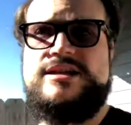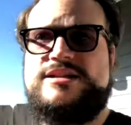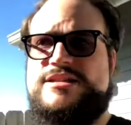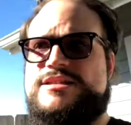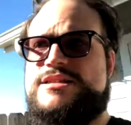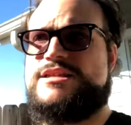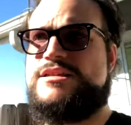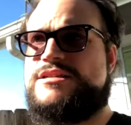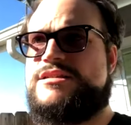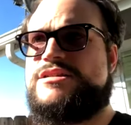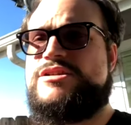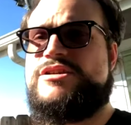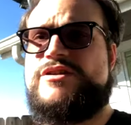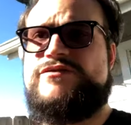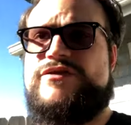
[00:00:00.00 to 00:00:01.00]
and that's
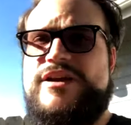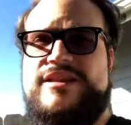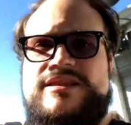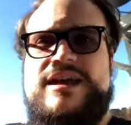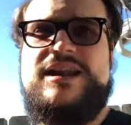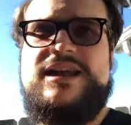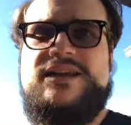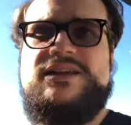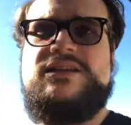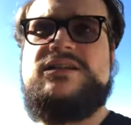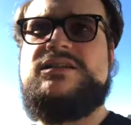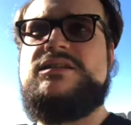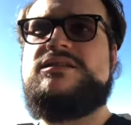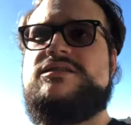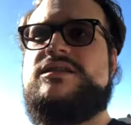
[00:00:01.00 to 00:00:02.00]
you can find that at
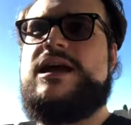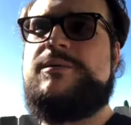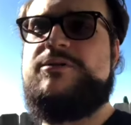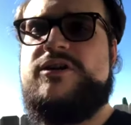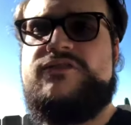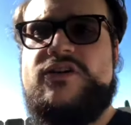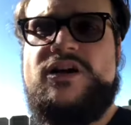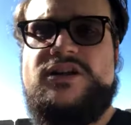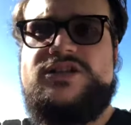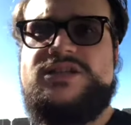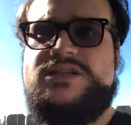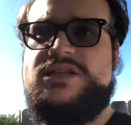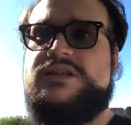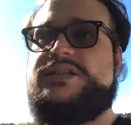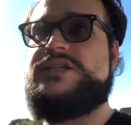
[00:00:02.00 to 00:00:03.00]

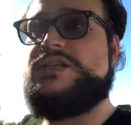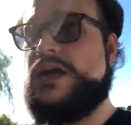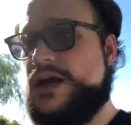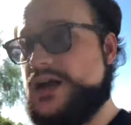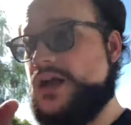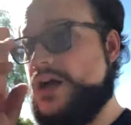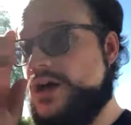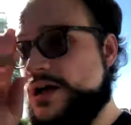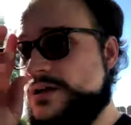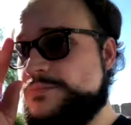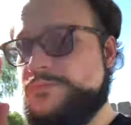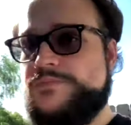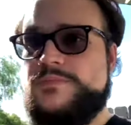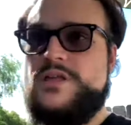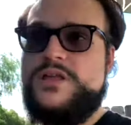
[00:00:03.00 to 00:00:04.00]

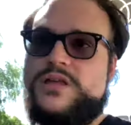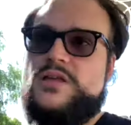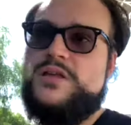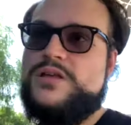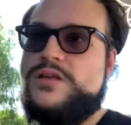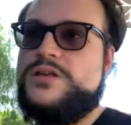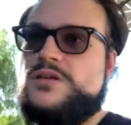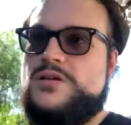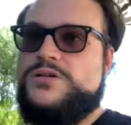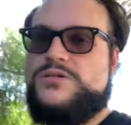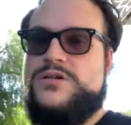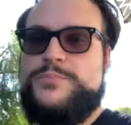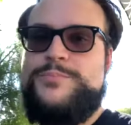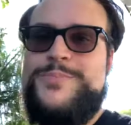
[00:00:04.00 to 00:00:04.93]
libraryofconsciousness.com or